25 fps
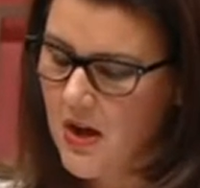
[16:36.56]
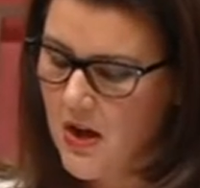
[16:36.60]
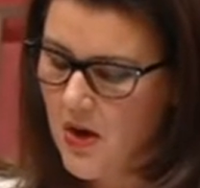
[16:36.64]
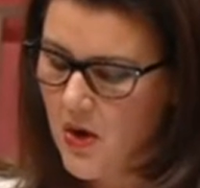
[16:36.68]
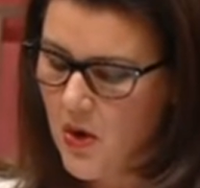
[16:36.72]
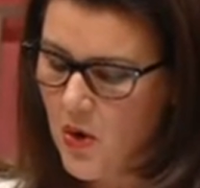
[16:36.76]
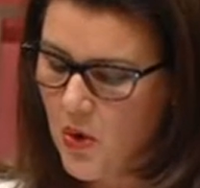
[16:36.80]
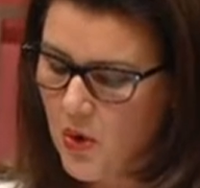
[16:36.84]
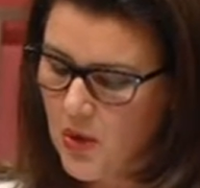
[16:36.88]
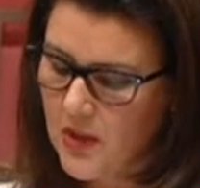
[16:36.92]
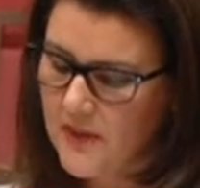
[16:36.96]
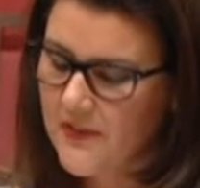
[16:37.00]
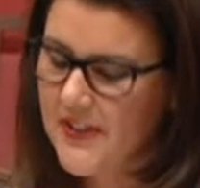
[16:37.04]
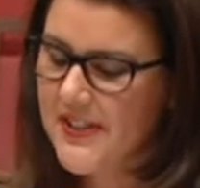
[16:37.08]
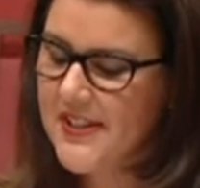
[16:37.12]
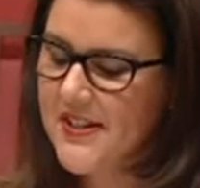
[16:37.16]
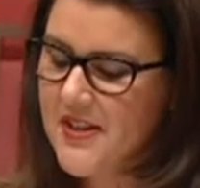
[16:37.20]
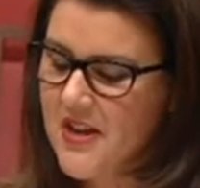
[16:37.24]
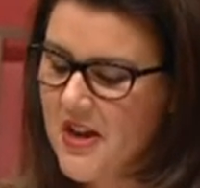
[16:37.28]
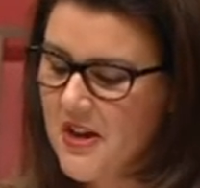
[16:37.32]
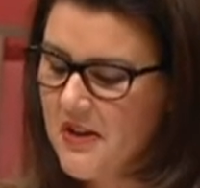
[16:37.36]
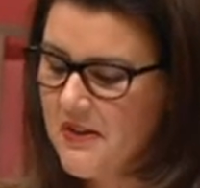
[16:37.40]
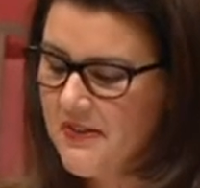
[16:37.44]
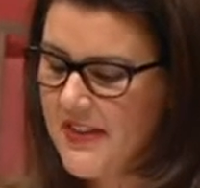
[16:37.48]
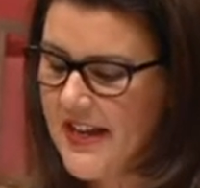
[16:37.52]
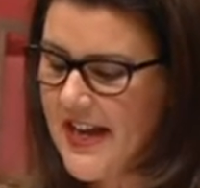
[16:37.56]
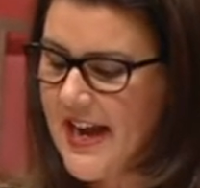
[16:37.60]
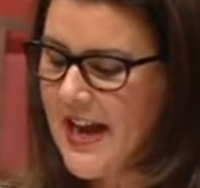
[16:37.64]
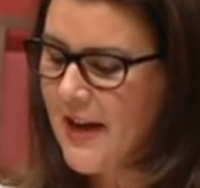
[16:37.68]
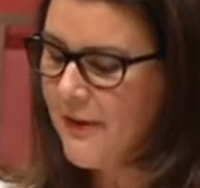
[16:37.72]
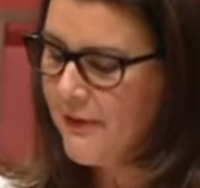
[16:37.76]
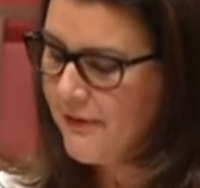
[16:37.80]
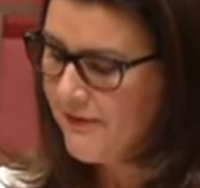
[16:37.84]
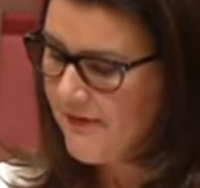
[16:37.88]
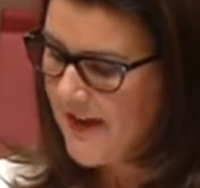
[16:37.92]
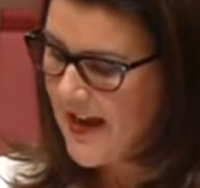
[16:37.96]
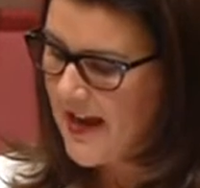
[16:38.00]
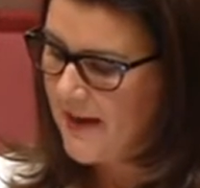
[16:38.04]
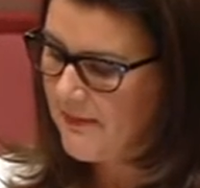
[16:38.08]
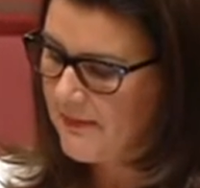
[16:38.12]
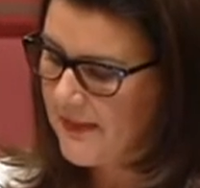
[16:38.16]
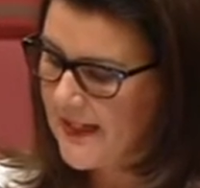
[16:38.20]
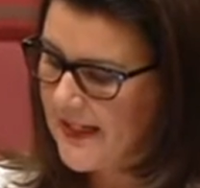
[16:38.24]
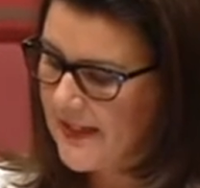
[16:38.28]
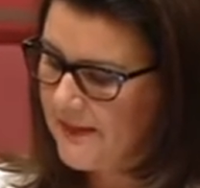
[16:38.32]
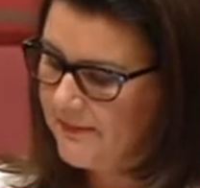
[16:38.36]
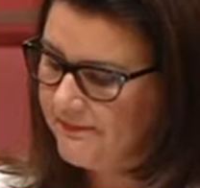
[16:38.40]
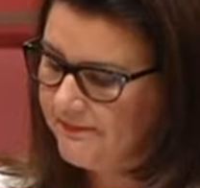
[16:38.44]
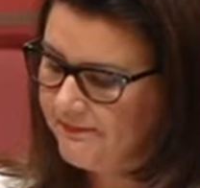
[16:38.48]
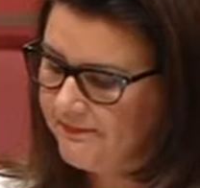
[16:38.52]
All of us know that our
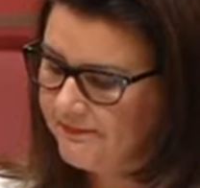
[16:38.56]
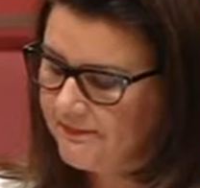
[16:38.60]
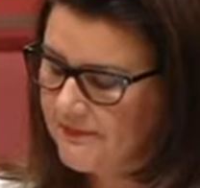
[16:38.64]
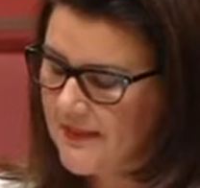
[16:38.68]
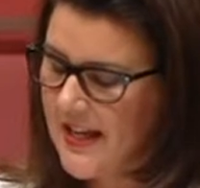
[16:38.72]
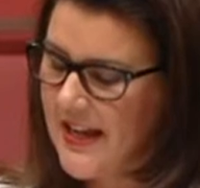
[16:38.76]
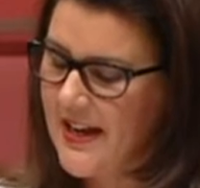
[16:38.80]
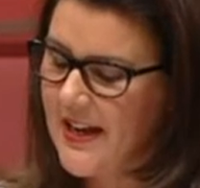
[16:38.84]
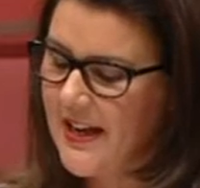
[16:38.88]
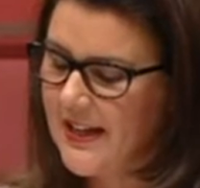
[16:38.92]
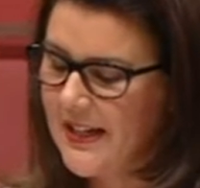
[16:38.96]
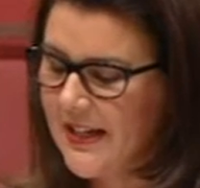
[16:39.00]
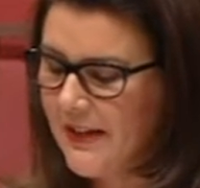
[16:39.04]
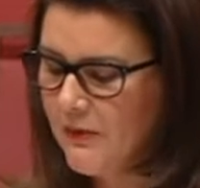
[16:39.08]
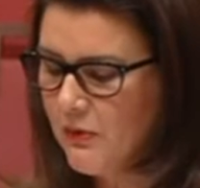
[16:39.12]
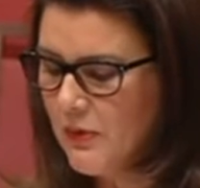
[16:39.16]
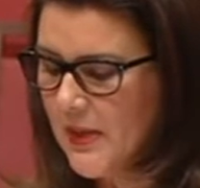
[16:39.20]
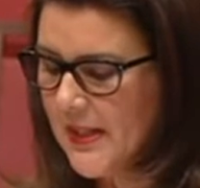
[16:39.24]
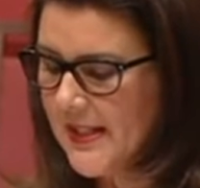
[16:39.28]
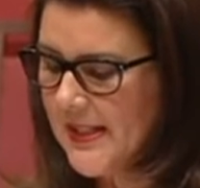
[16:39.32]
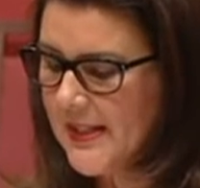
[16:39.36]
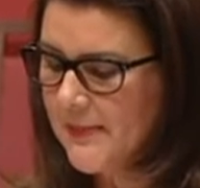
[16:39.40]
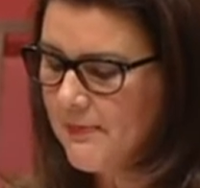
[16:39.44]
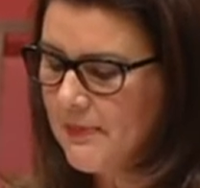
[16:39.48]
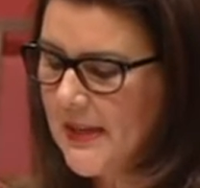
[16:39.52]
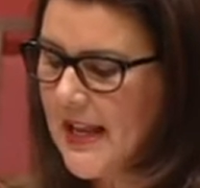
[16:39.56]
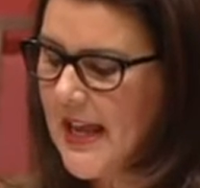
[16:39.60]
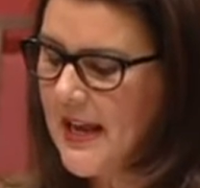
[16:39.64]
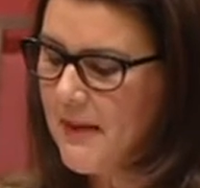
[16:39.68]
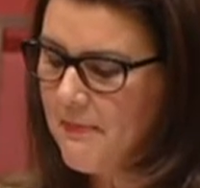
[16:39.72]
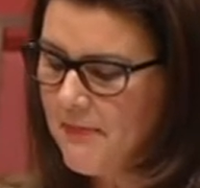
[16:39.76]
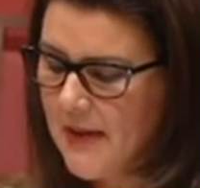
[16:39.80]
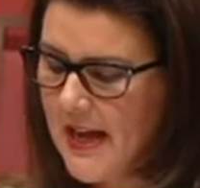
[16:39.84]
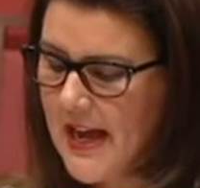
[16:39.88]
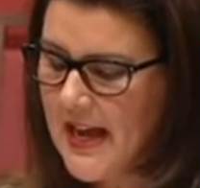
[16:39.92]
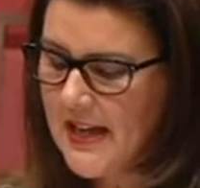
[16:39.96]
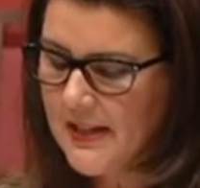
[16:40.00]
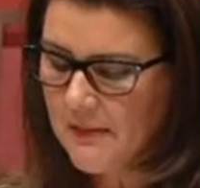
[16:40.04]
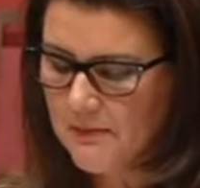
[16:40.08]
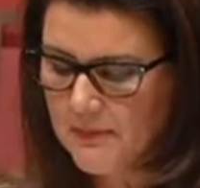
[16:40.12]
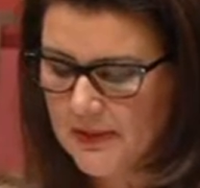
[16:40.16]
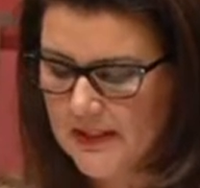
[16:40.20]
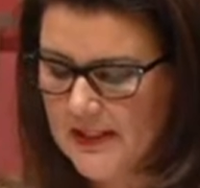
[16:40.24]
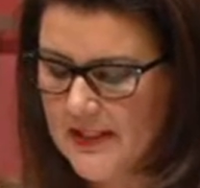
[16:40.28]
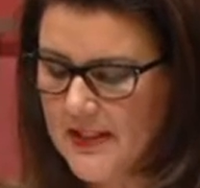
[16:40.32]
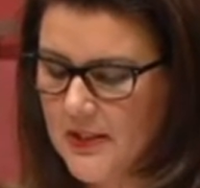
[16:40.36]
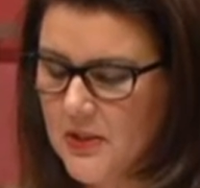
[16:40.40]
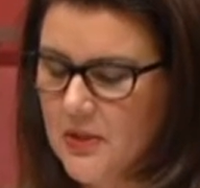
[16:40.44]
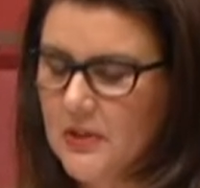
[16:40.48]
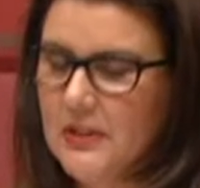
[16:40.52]
family and our loved ones play a part in
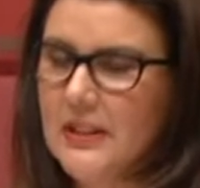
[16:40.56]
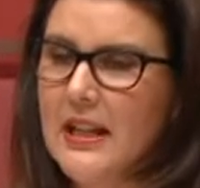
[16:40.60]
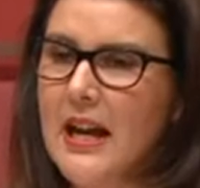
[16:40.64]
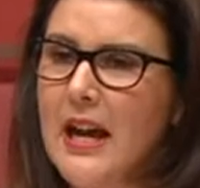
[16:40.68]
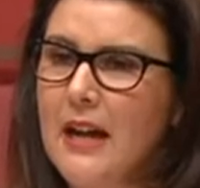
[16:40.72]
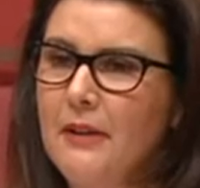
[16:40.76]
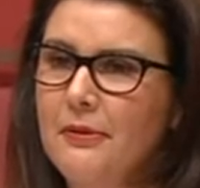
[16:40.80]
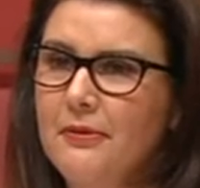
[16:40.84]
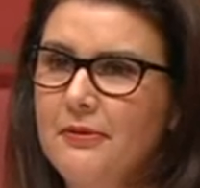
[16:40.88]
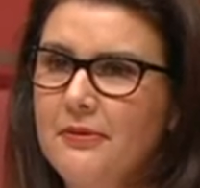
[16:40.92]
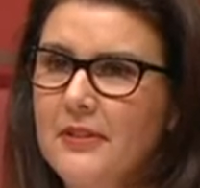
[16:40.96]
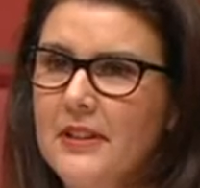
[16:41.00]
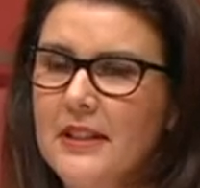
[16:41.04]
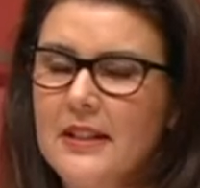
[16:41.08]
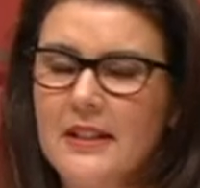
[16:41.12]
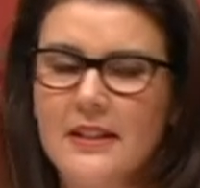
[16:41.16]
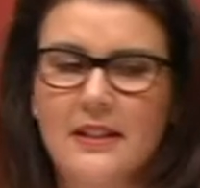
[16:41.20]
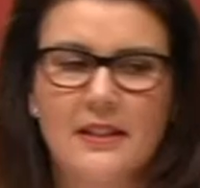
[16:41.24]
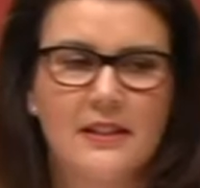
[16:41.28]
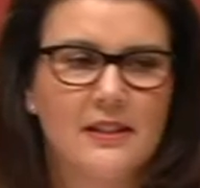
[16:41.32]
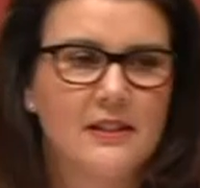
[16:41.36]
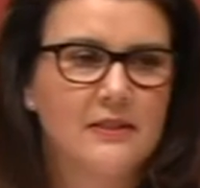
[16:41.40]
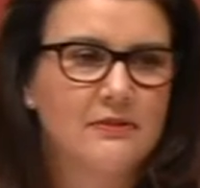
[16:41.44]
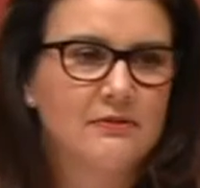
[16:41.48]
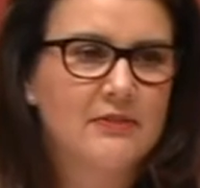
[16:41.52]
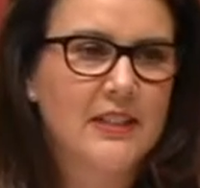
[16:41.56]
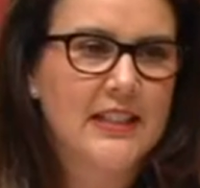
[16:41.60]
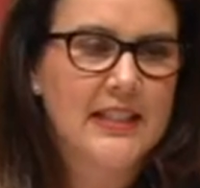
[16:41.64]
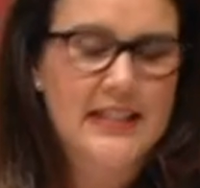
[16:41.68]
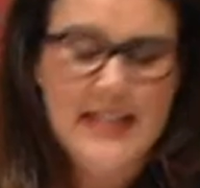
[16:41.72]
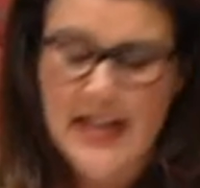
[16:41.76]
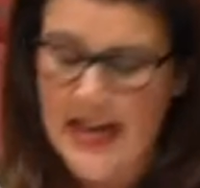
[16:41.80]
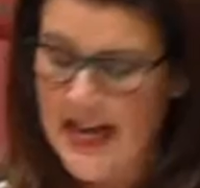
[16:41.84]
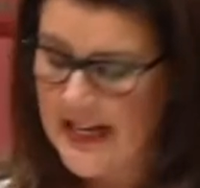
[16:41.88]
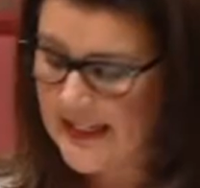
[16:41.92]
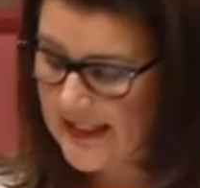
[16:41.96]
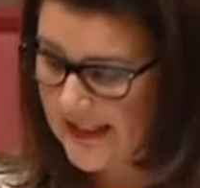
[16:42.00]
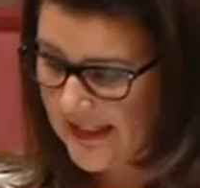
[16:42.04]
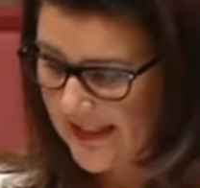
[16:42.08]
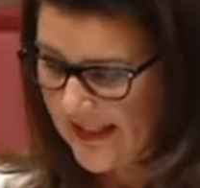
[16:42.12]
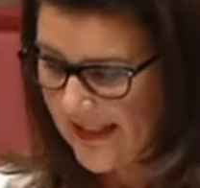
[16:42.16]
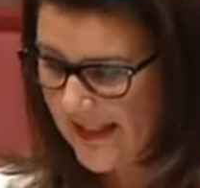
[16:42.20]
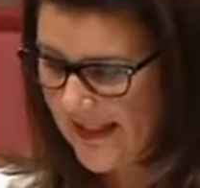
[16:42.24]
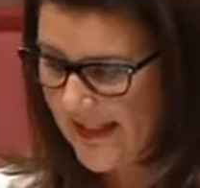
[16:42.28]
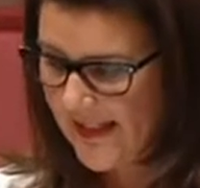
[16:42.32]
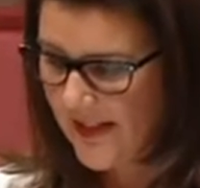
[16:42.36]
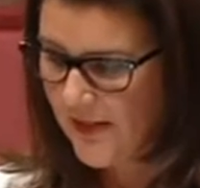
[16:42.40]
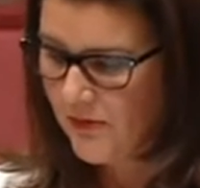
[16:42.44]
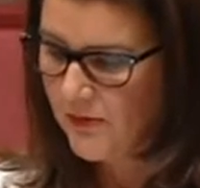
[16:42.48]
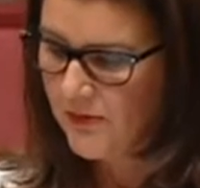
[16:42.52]
political life,
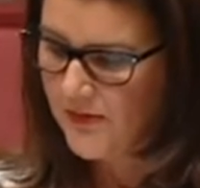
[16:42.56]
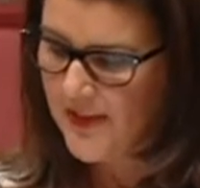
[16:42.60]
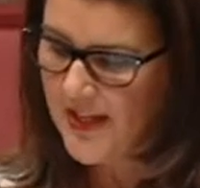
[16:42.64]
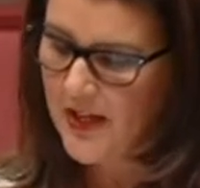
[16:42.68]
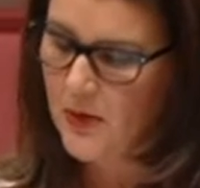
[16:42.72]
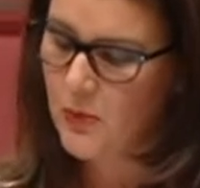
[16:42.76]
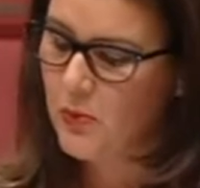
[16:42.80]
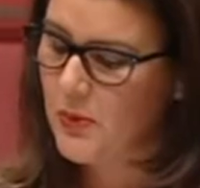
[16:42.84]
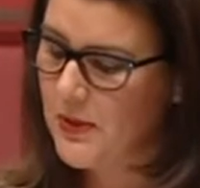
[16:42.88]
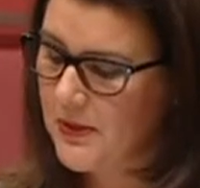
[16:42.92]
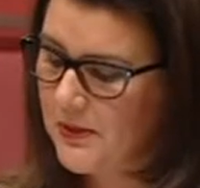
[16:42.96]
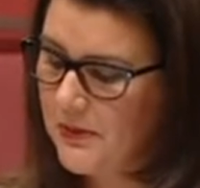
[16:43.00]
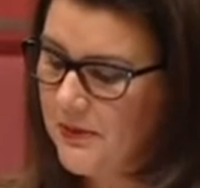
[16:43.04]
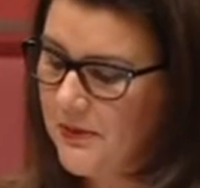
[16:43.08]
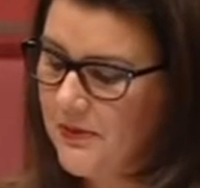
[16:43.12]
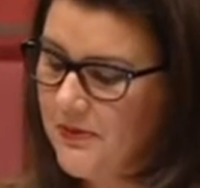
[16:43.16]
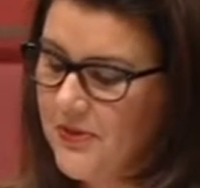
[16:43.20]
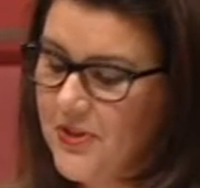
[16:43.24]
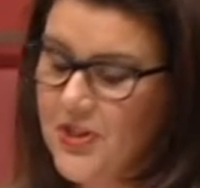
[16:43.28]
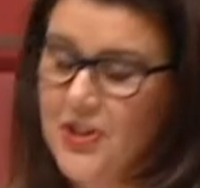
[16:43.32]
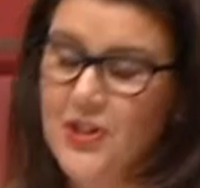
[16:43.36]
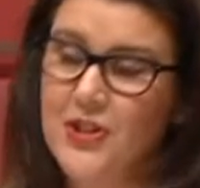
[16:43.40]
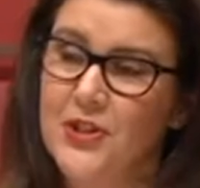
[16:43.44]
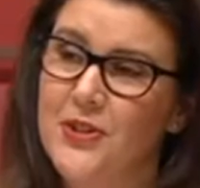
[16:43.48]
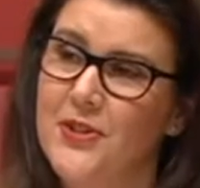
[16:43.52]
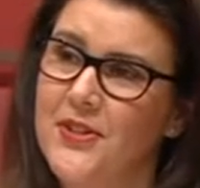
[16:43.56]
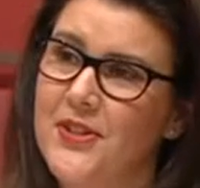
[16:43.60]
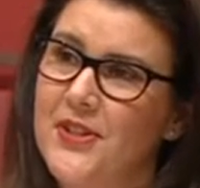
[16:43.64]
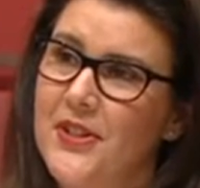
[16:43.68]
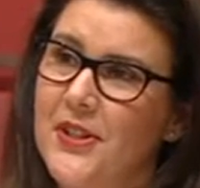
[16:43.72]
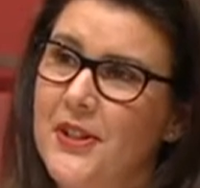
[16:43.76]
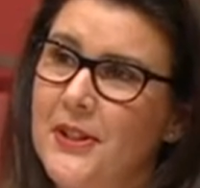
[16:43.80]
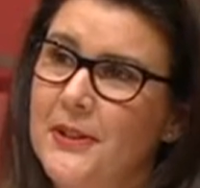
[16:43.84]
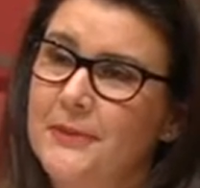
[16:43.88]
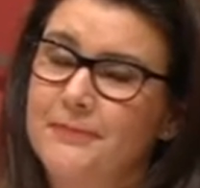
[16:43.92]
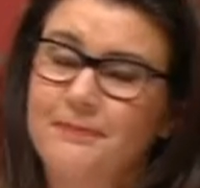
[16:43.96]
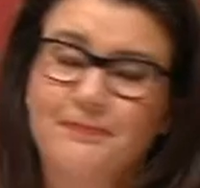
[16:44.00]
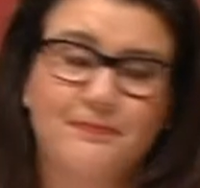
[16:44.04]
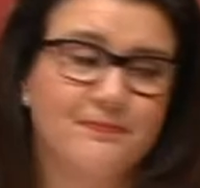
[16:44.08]
regardless of their will to do so.